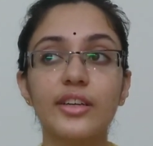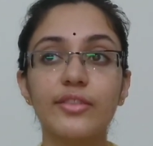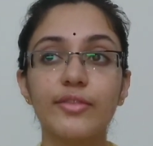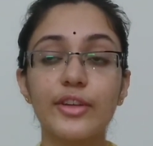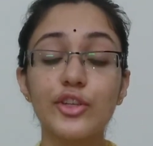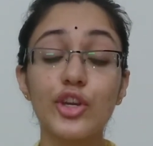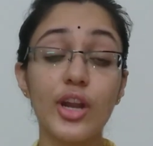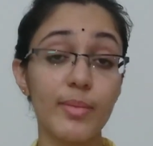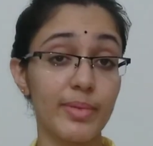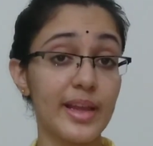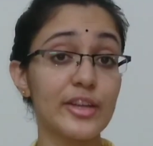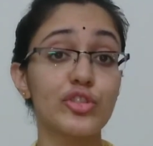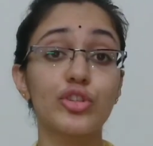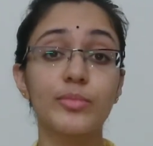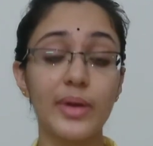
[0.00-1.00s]
when you're
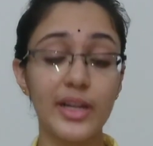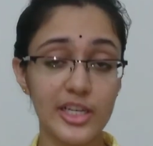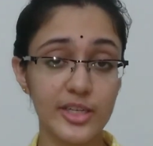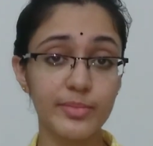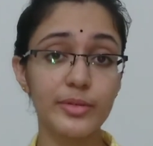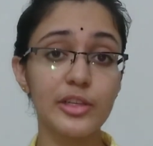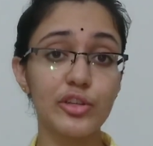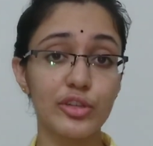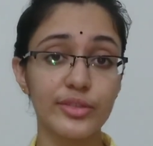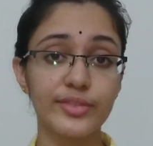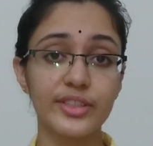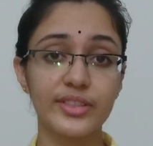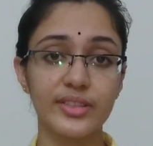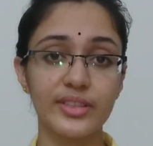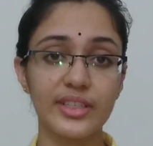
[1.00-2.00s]
applying to multiple
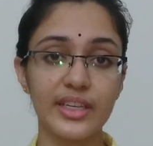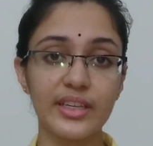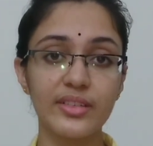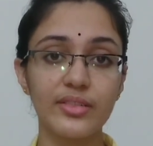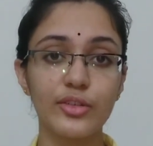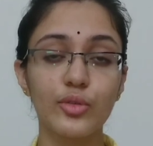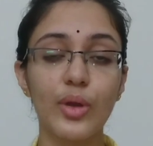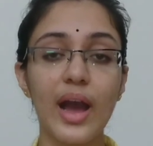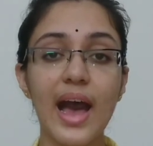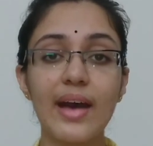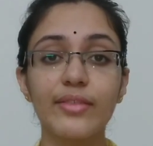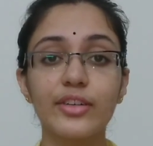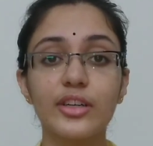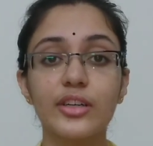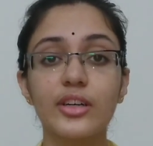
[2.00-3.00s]
universities, you
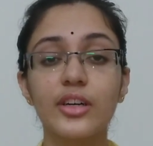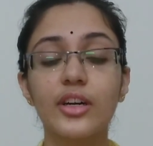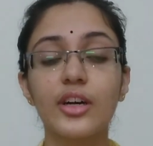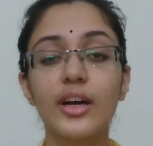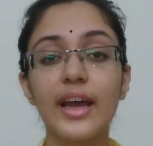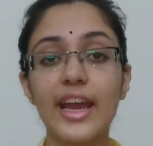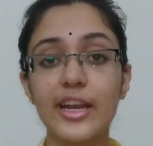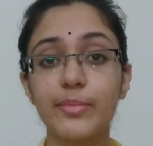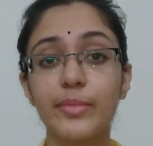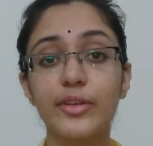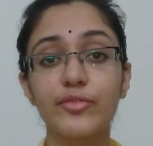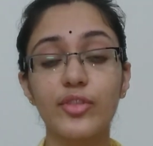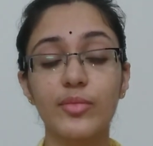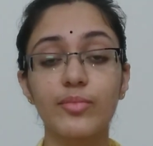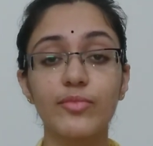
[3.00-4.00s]
have a
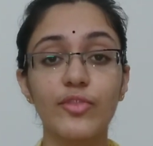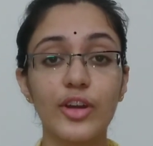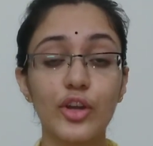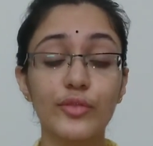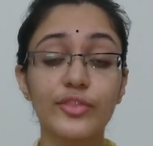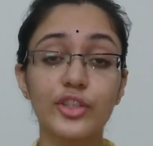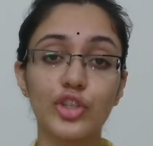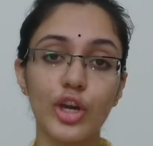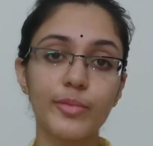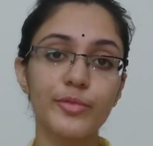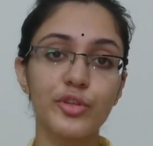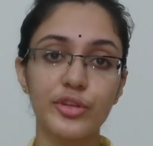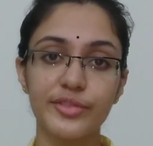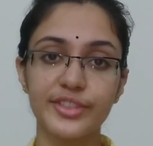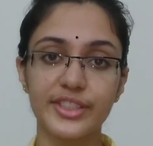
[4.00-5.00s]
admit from one of the top
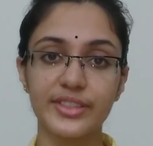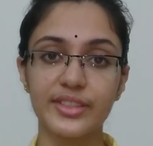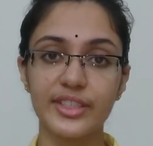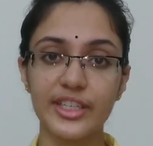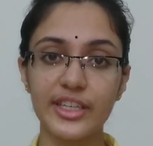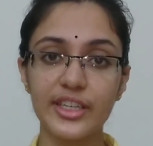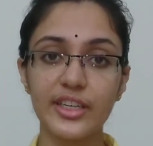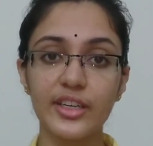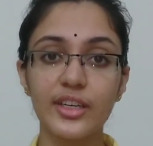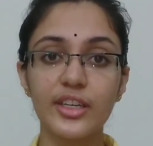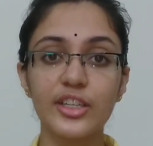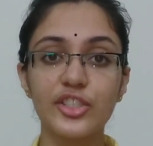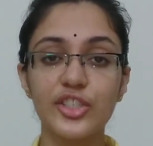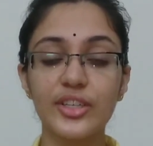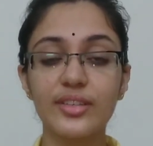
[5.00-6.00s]
university.
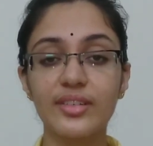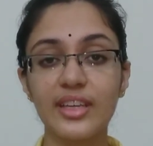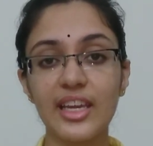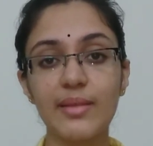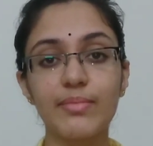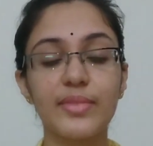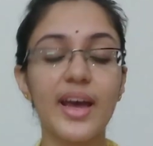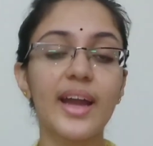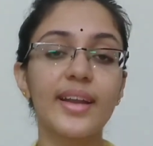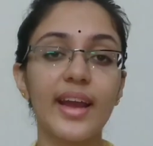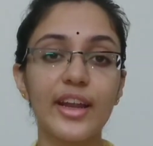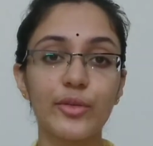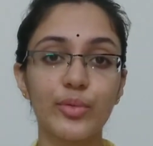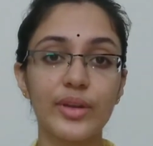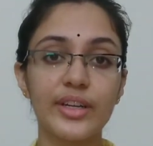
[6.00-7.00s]
Just keep that
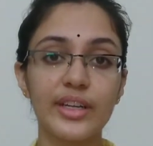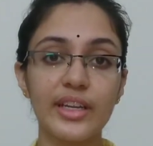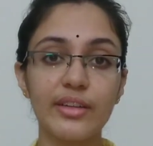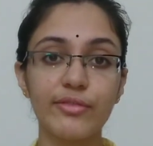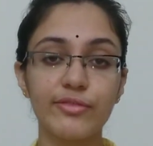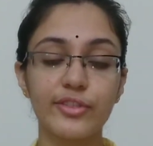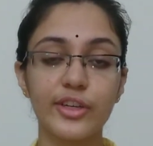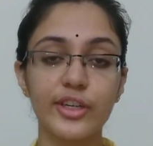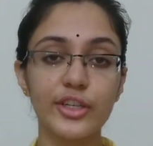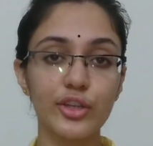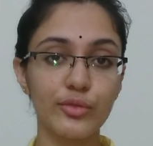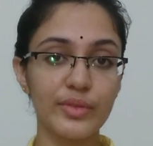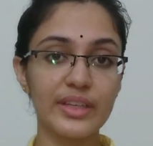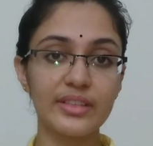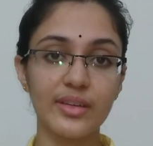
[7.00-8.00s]
I-20 for
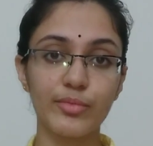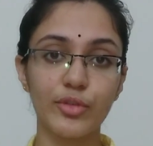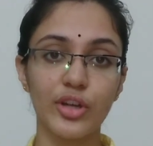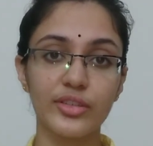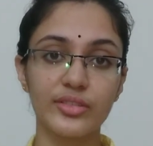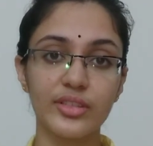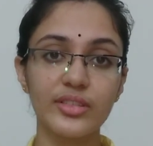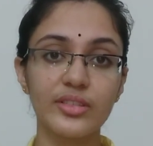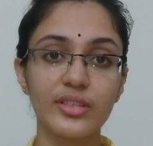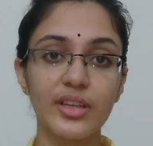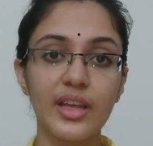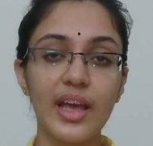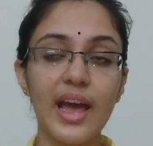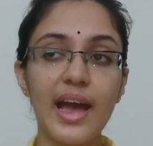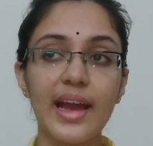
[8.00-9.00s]
your visa process,
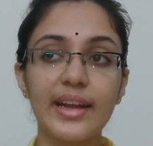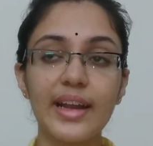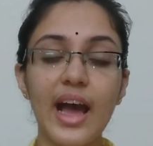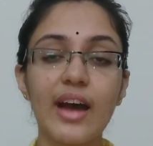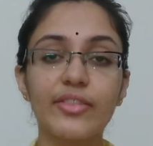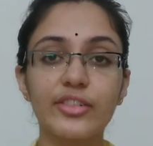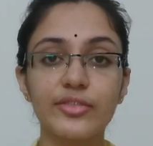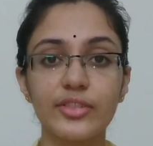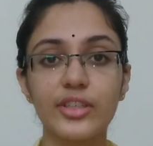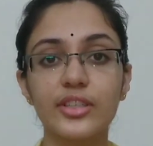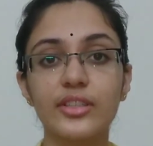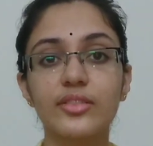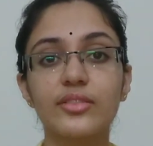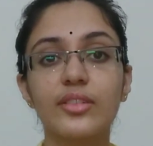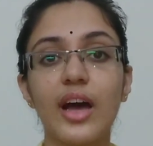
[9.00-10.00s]
and
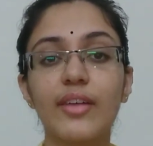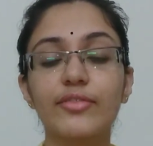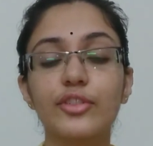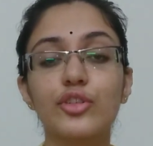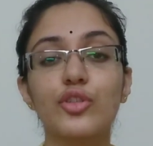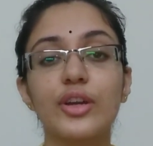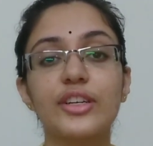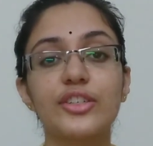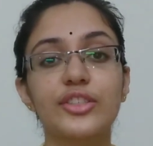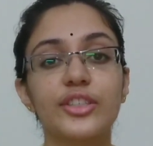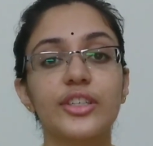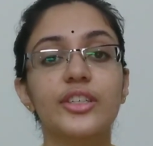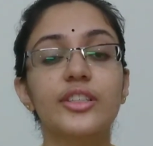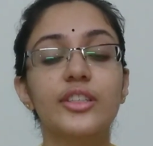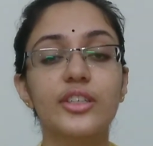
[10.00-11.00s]
afterwards, after you
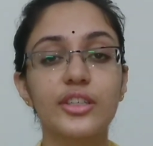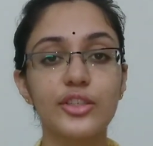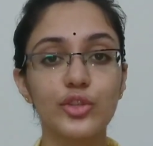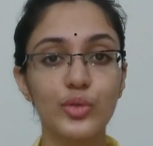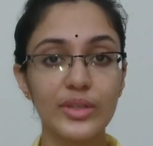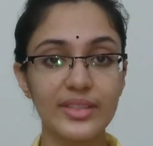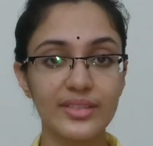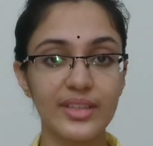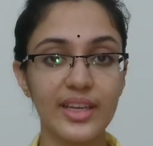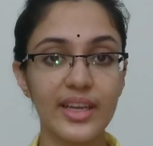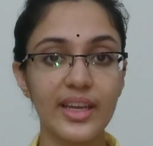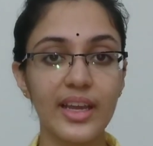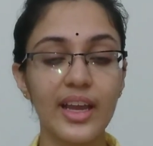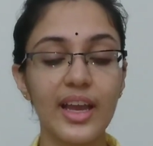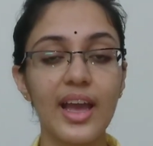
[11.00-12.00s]
enter the
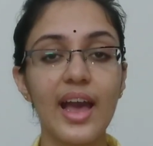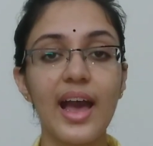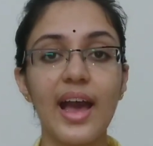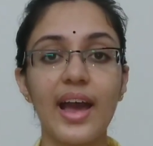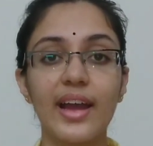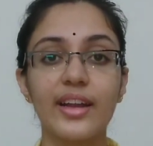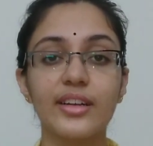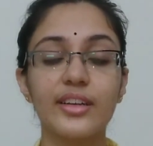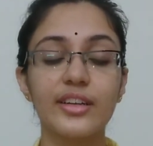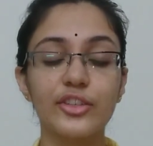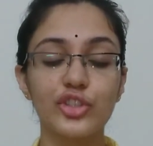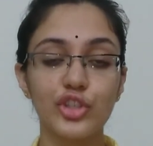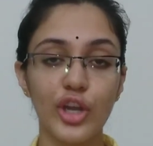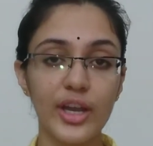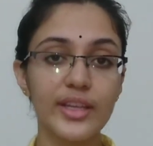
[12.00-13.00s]
USA and
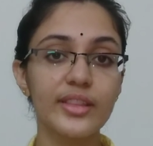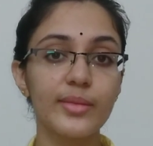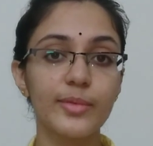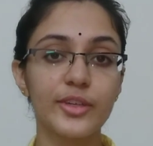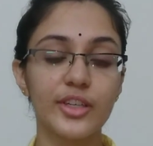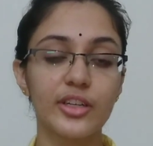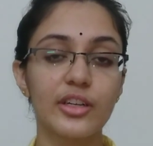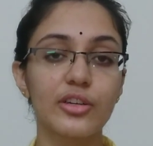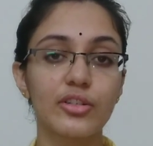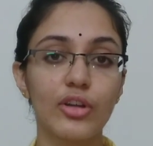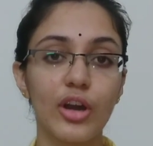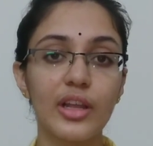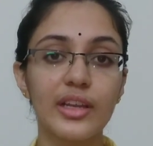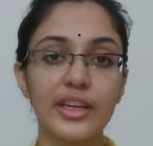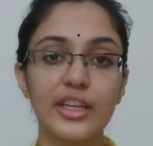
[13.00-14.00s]
join the particular
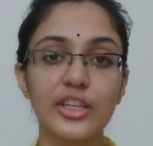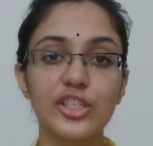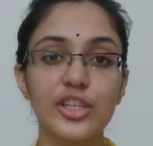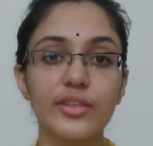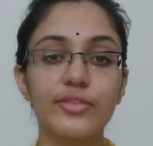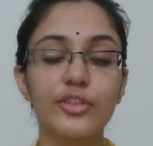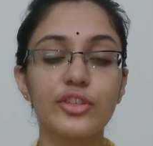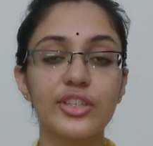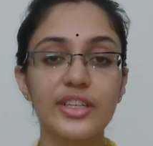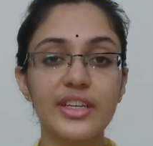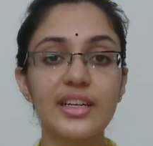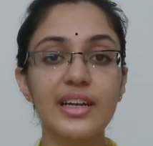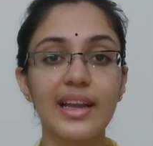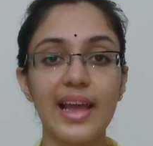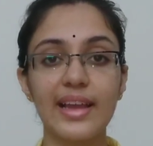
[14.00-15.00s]
college, if you
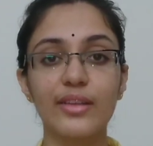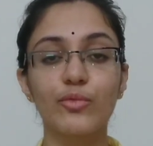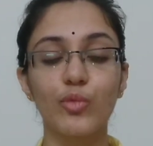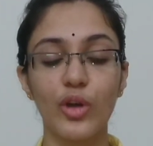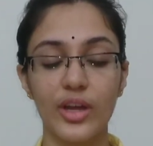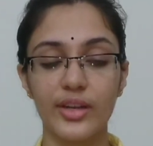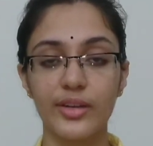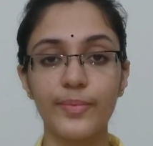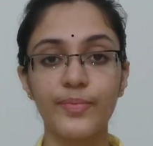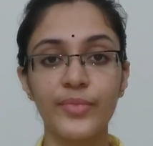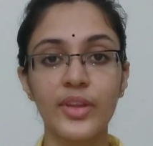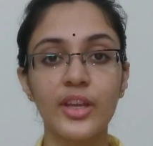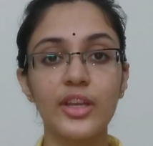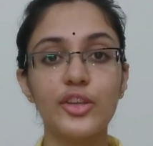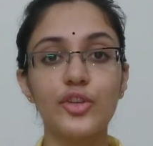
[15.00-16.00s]
didn't like one,
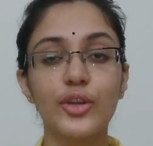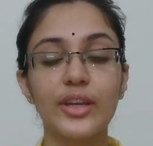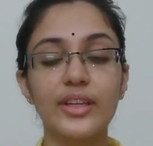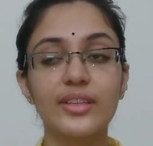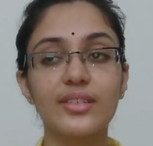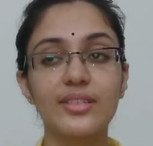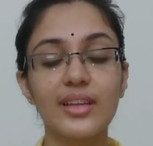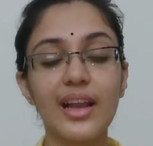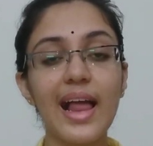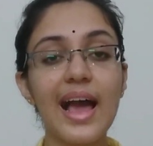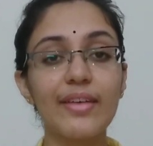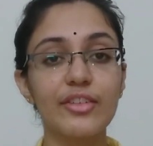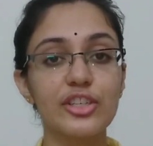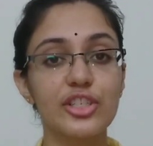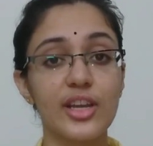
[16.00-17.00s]
you can still
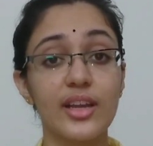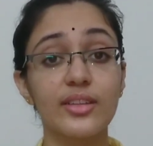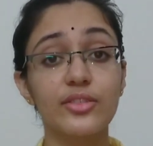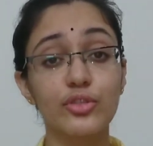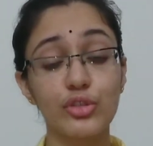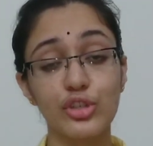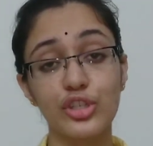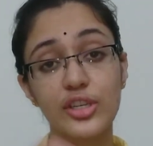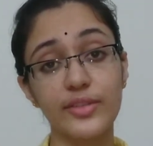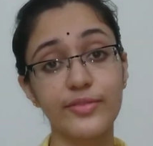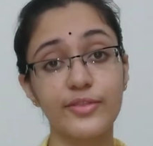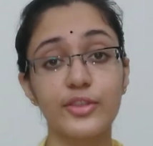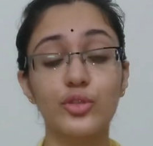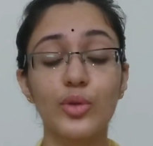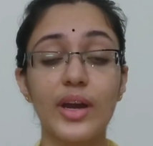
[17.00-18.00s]
have a chance to
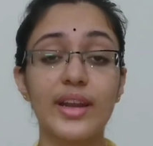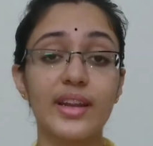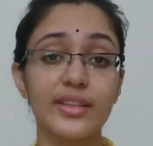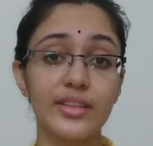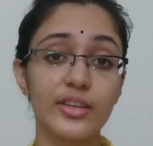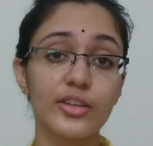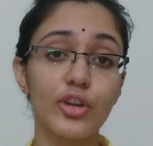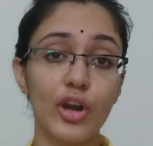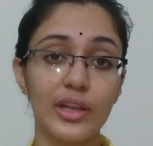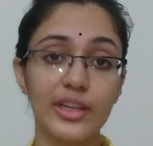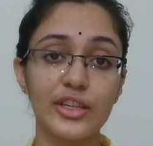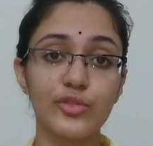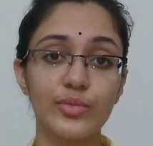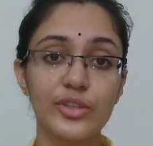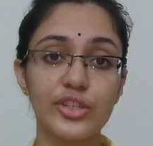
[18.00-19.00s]
shift to another
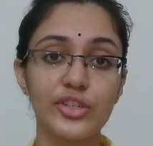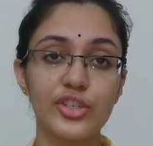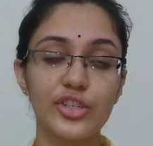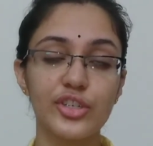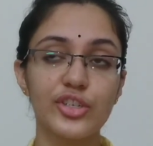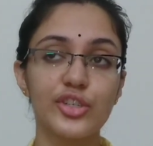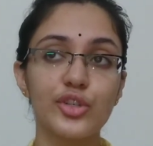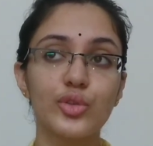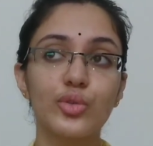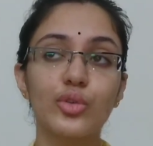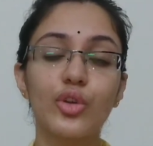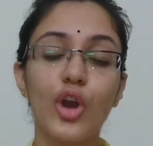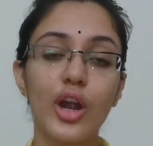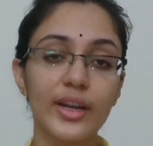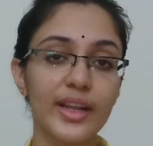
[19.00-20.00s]
college which
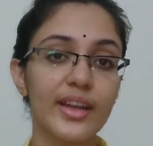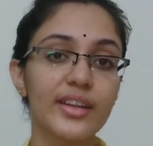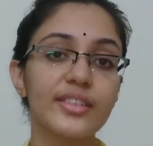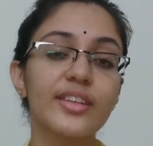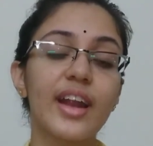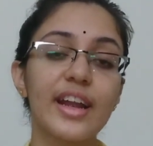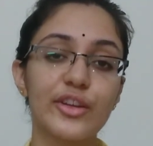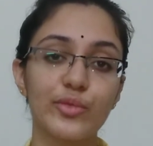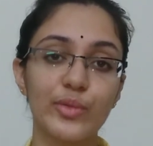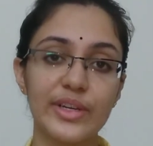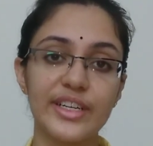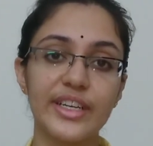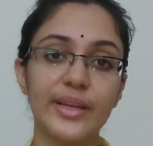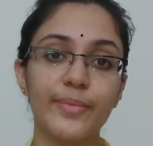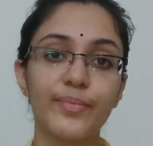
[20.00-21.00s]
you got another
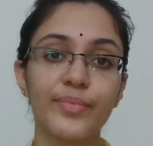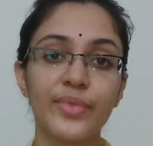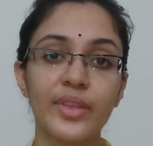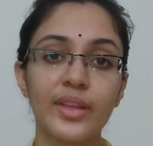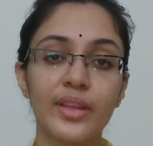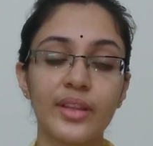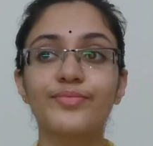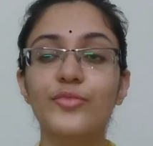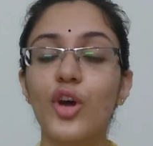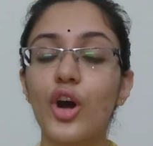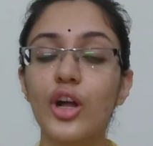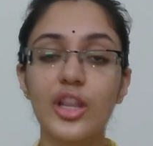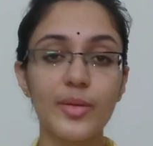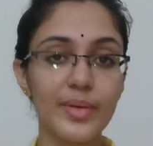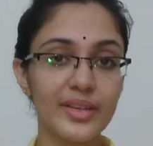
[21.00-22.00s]
I-20.
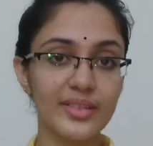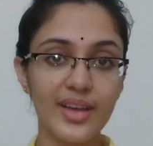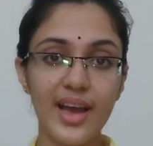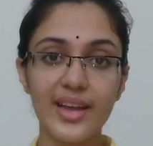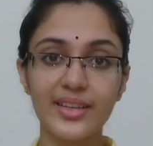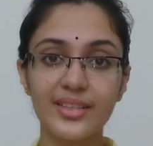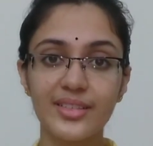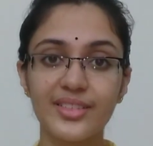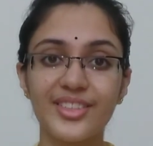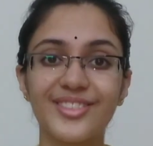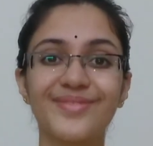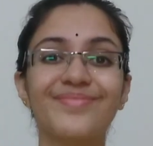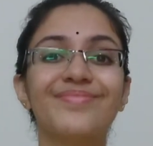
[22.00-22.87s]
All the best, guys.